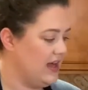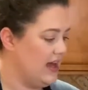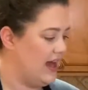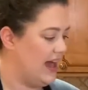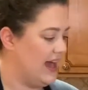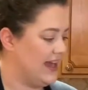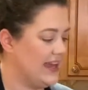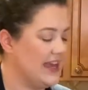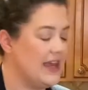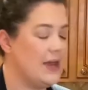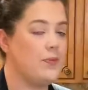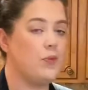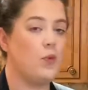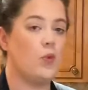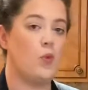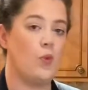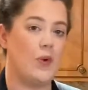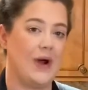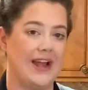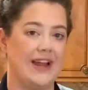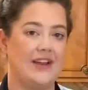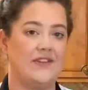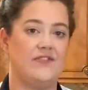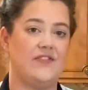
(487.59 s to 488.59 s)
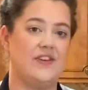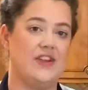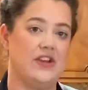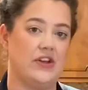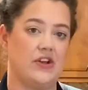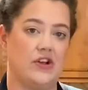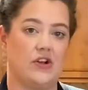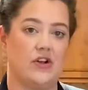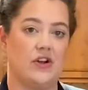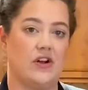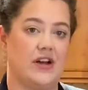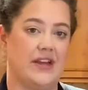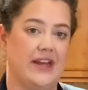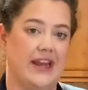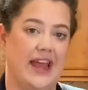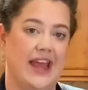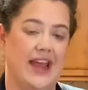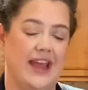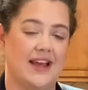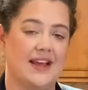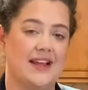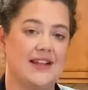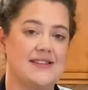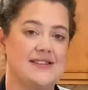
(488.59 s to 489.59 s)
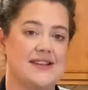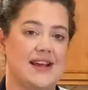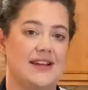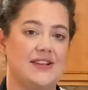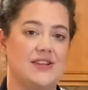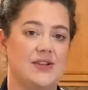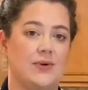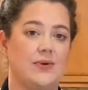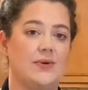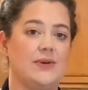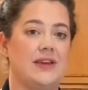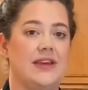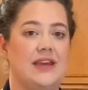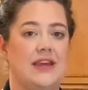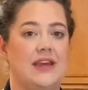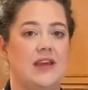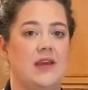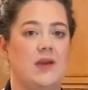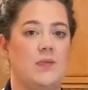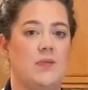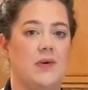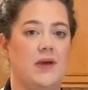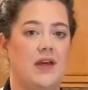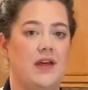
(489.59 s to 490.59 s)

I keep white vinegar on hand. I don't keep